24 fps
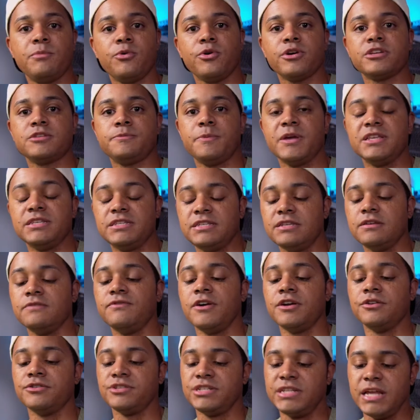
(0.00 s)
more expensive,
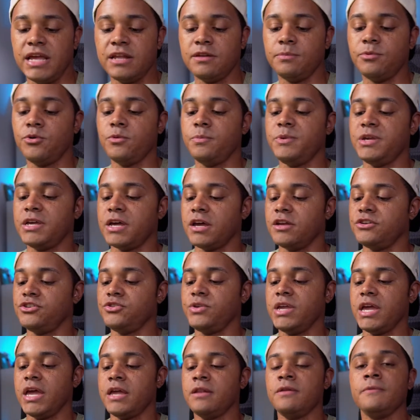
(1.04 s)
understandable because you
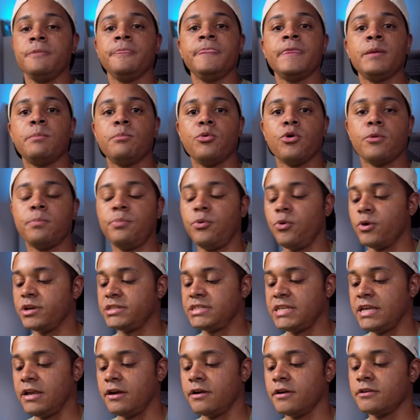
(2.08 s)
get more
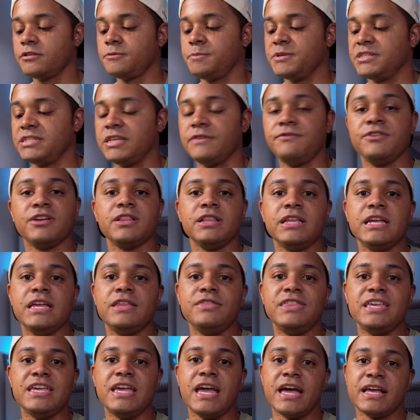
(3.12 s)
ports here, specifically
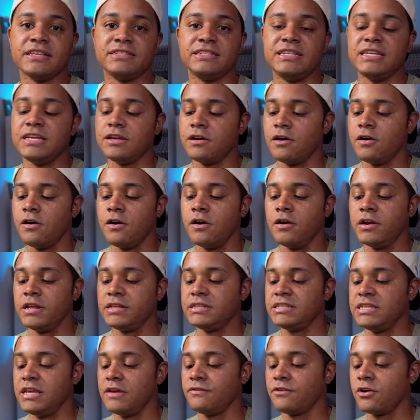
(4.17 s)
the SD card and
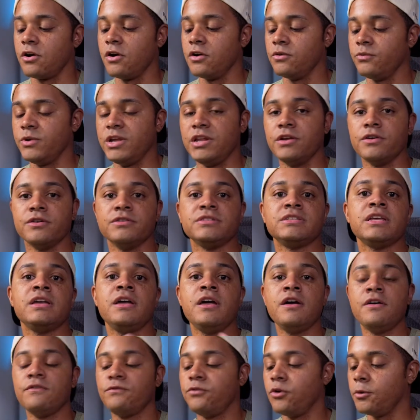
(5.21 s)
TF card readers
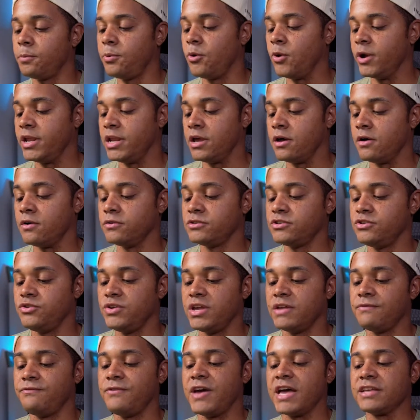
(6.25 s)
4.0, so you
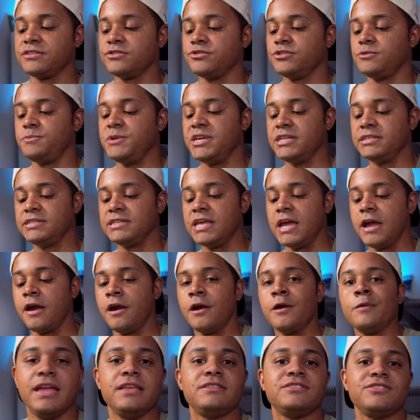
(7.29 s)
get faster speeds
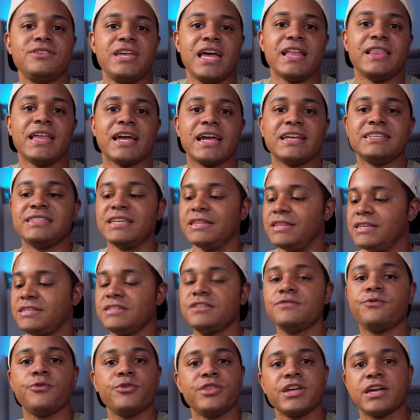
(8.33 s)
there. So yeah, like I said, this
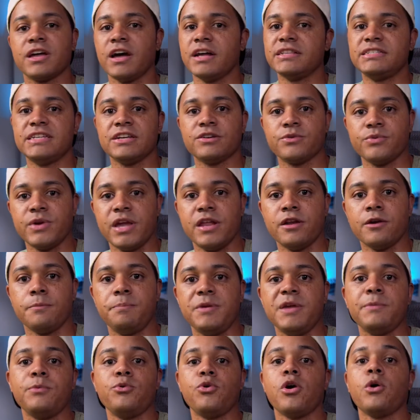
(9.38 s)
is for the content creator,
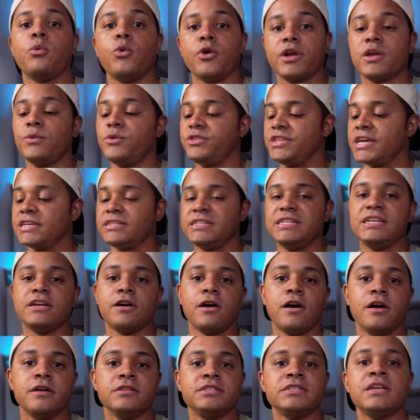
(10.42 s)
people who are working with SD
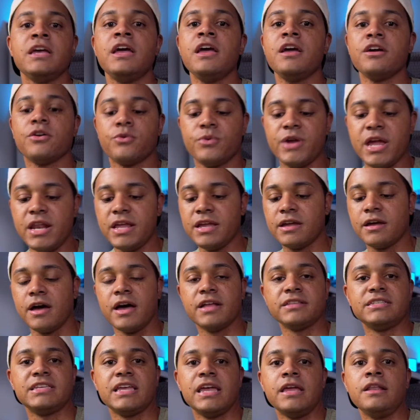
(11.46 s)
cards, creating
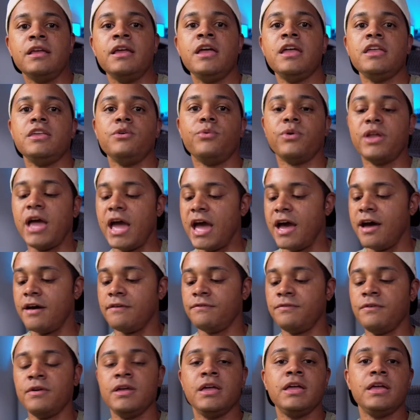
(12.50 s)
content. You want to
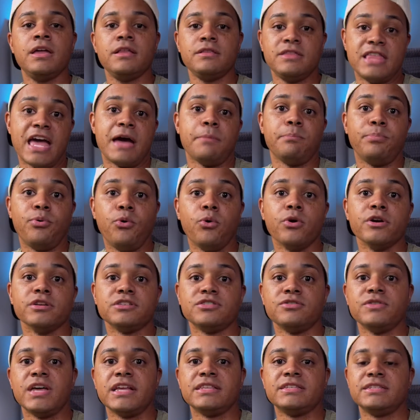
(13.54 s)
have that port,
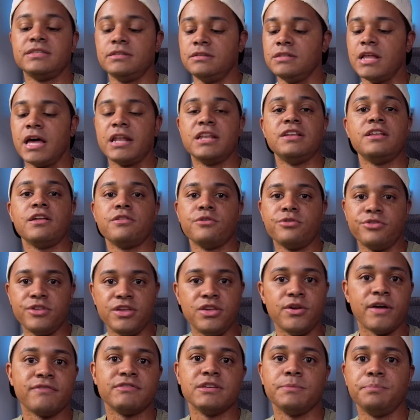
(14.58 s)
so that's not another thing
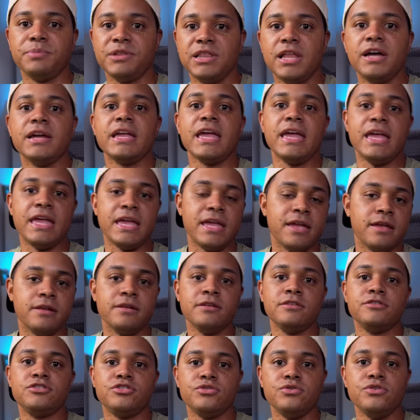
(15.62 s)
you have to plug
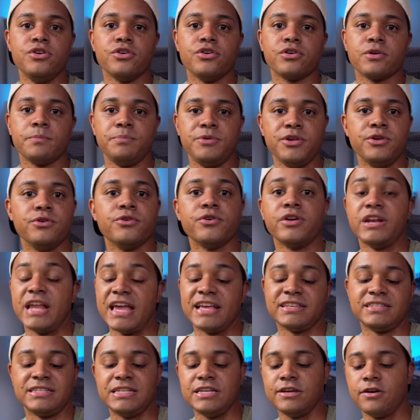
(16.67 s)
in to your computer, an
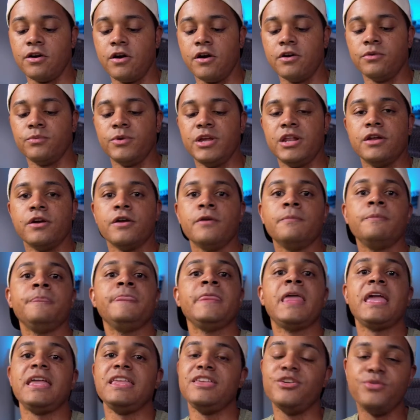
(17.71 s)
SD card reader.
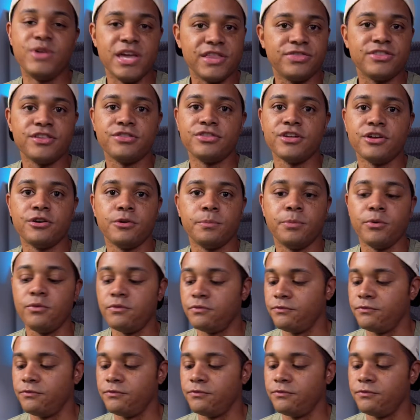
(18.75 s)
You get the Thunderbolt